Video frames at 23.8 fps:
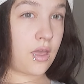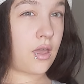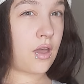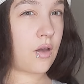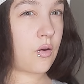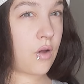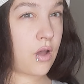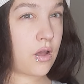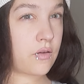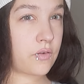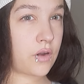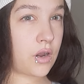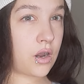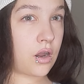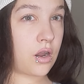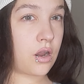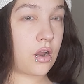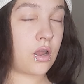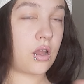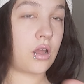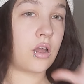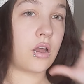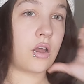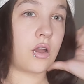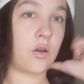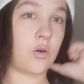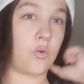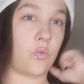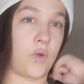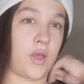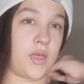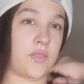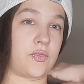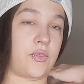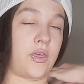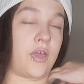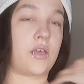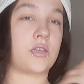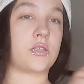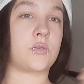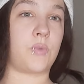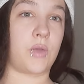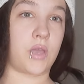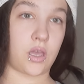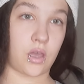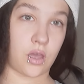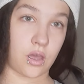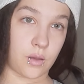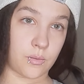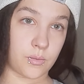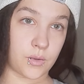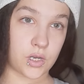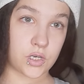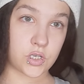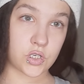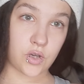However, when things become